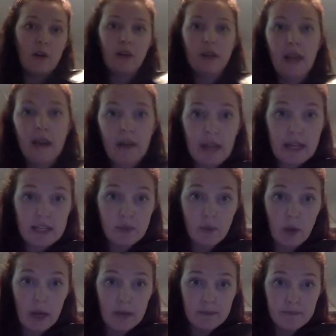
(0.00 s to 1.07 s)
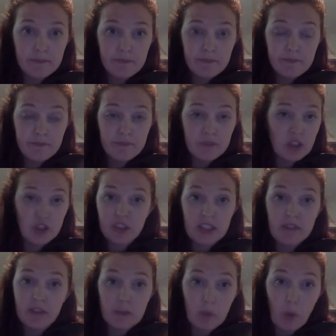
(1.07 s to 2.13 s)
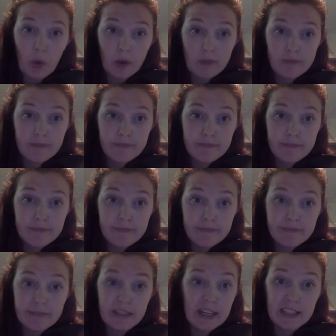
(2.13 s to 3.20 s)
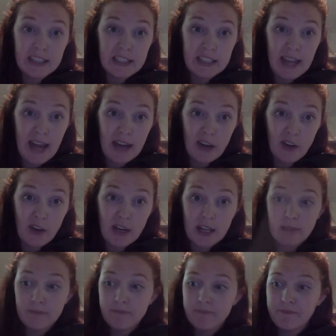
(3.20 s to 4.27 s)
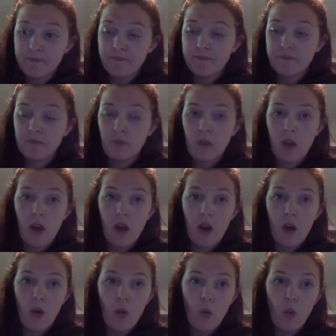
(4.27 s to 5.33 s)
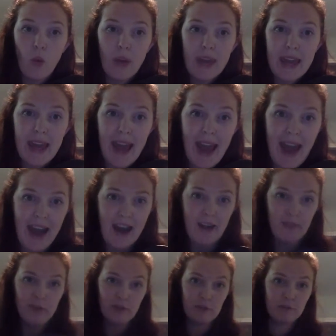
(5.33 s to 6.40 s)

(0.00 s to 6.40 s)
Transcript: Now guess what? There's even more that I didn't add already. We have